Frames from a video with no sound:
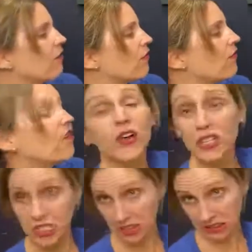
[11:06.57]

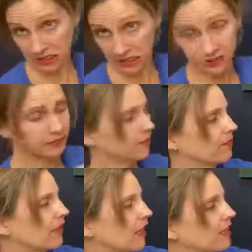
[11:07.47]
Firstly,
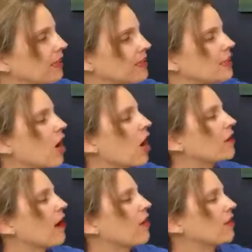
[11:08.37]
let's
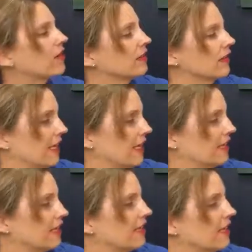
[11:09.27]
talk about the
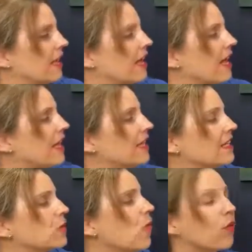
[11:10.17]
land.
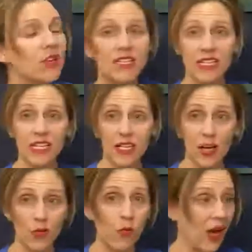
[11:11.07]
It's what we're standing
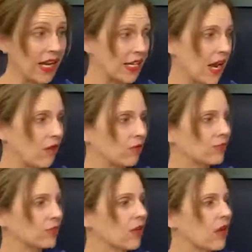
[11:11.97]
on right now.
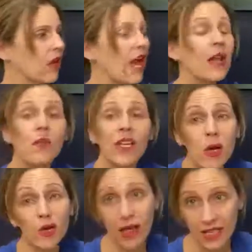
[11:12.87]
And we
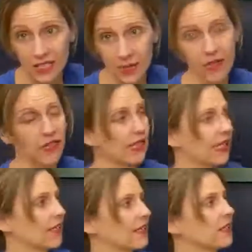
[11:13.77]
know lots about the
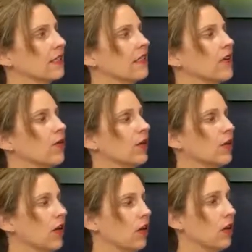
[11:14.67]
land. We
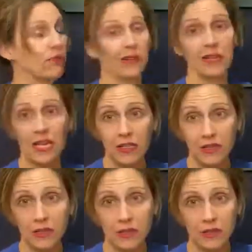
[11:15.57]
know
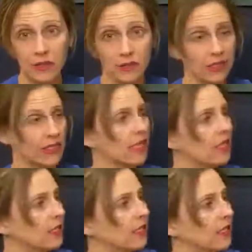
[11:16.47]
volcanoes are really
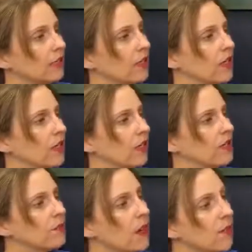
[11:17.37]
hot. We know
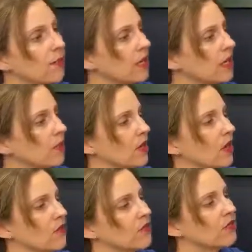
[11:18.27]
it's bumpy. We
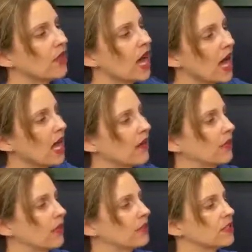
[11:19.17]
know it's flat.
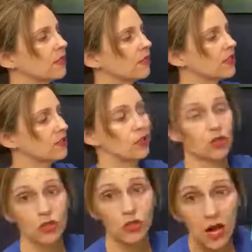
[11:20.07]
We know some places
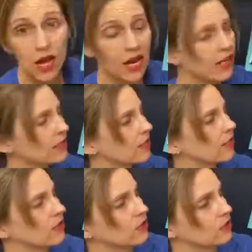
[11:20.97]
are dry. Some
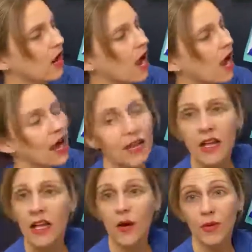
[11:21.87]
places are hot.
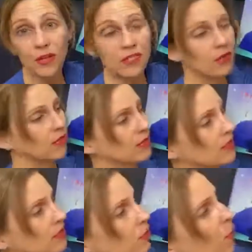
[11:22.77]
We know some
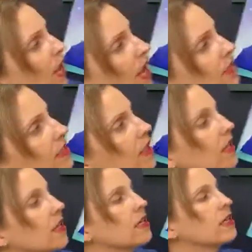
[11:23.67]
places are wet.
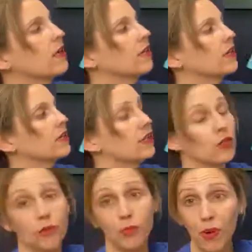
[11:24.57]
Some
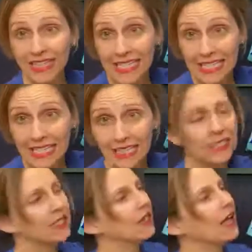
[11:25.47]
places are pointy.
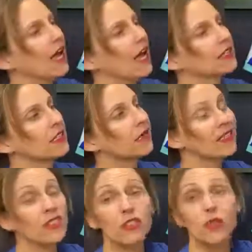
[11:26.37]
And some
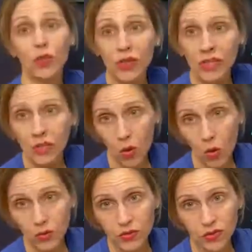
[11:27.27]
places are really
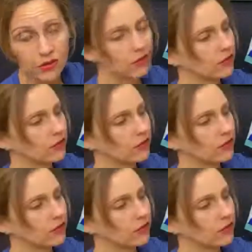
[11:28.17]
cold.